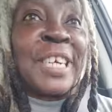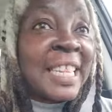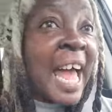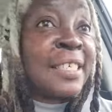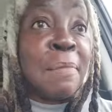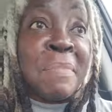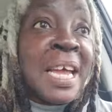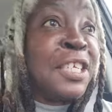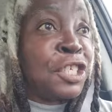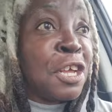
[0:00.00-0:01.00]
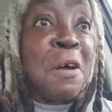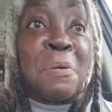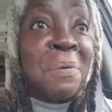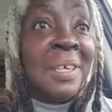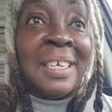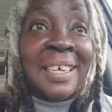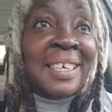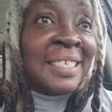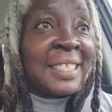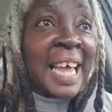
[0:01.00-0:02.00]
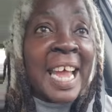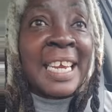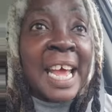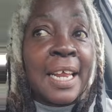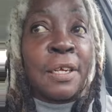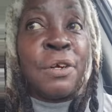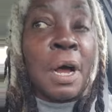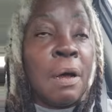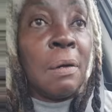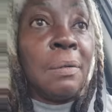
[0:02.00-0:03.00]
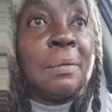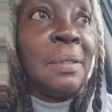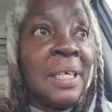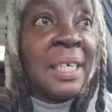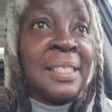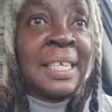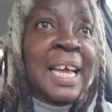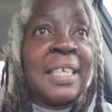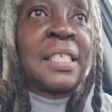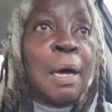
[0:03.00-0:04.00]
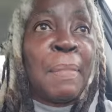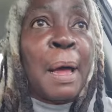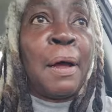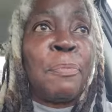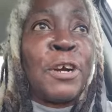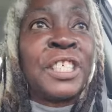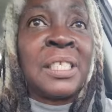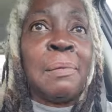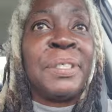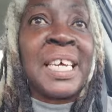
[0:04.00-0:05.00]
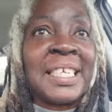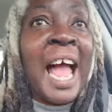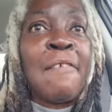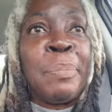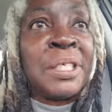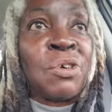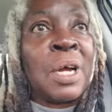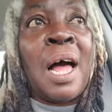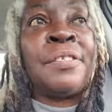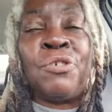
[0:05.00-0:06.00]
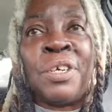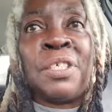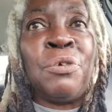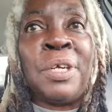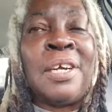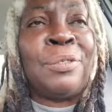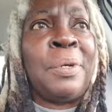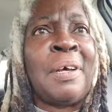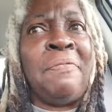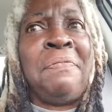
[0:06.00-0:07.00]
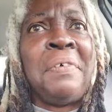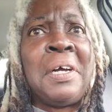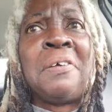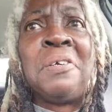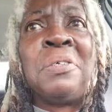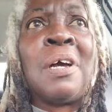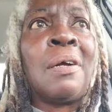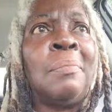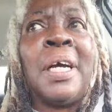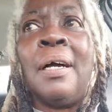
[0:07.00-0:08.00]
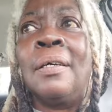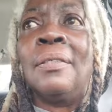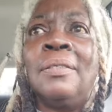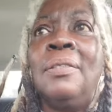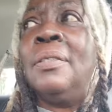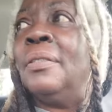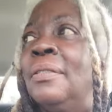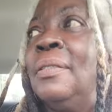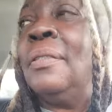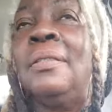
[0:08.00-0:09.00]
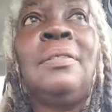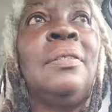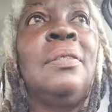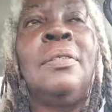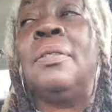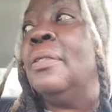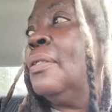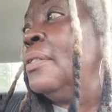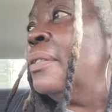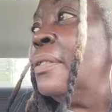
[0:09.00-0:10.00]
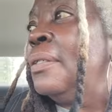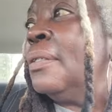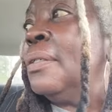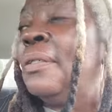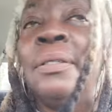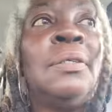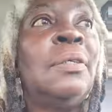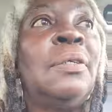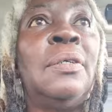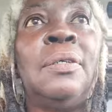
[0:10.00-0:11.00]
did that to me too? Saying that, you know, saying somebody I purchased some tickets. I haven't been to a concert in two years. What the fuck are you talking about? Change Health Care is a great example because the thing you're